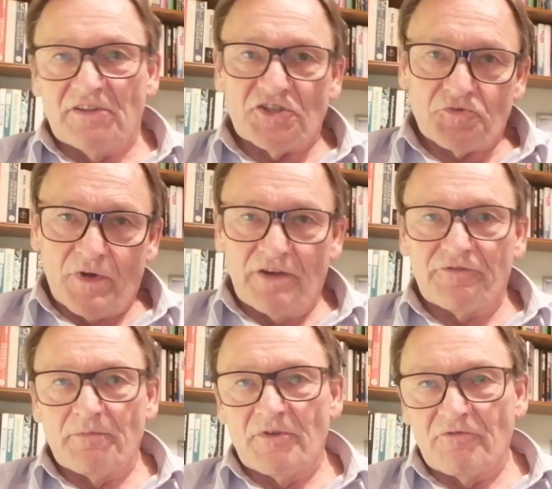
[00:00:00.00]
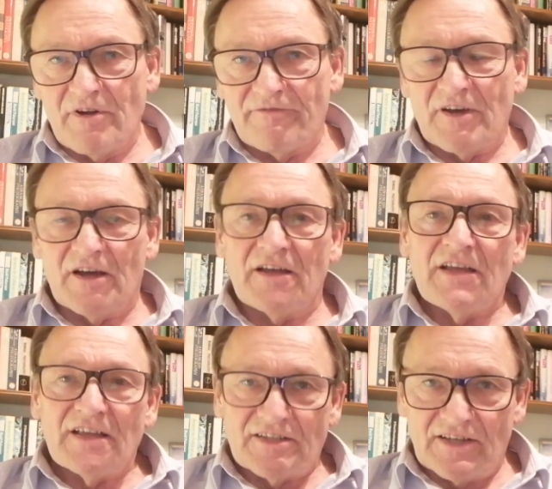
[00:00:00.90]
in this way from the river
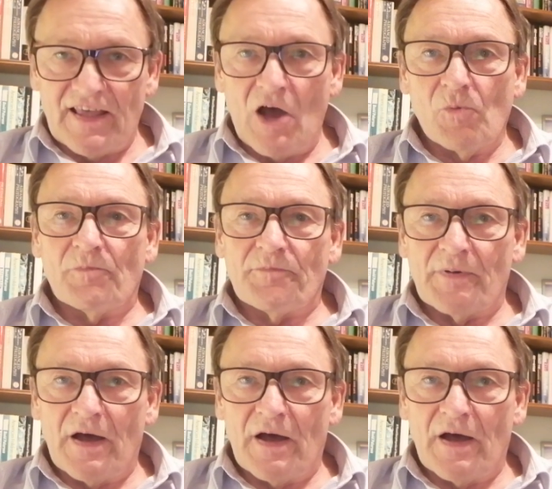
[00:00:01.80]
to help